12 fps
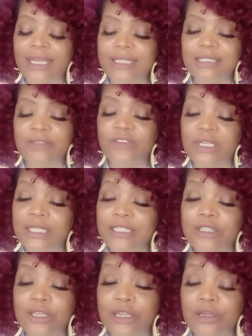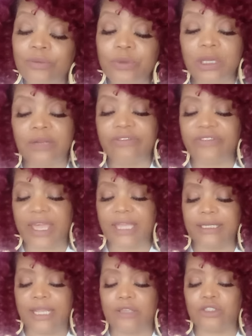as if it is there. We're going to
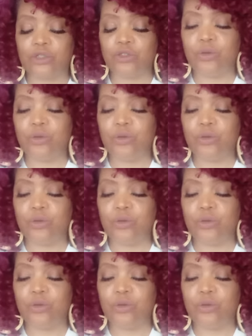find out. So you